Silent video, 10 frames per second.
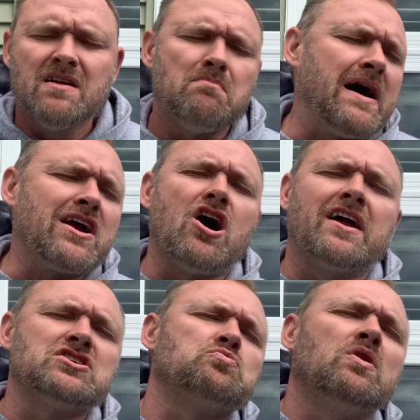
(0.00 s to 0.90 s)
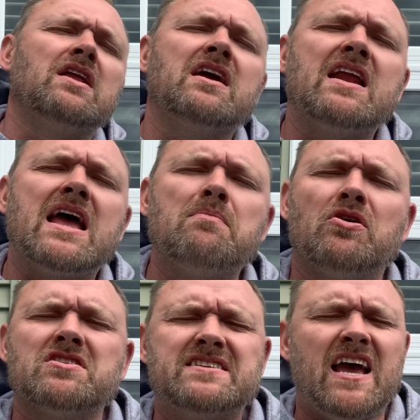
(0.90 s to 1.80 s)
my God is willing and
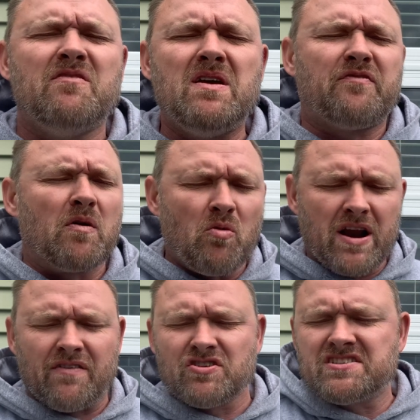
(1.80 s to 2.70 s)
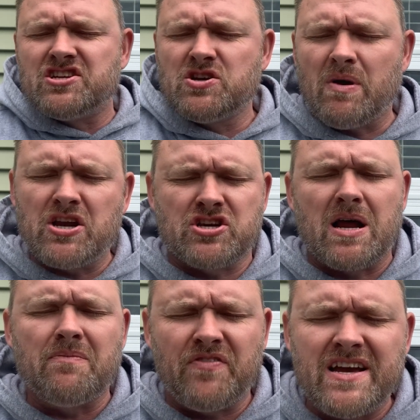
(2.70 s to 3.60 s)
able to save me from whatever situation
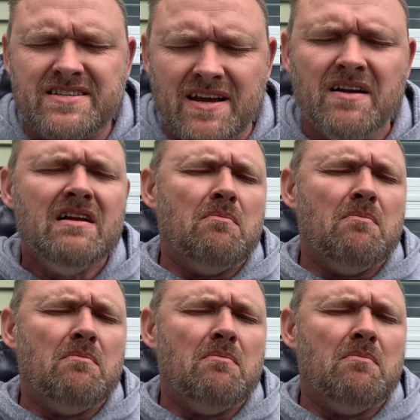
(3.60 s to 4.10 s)
I'm facing.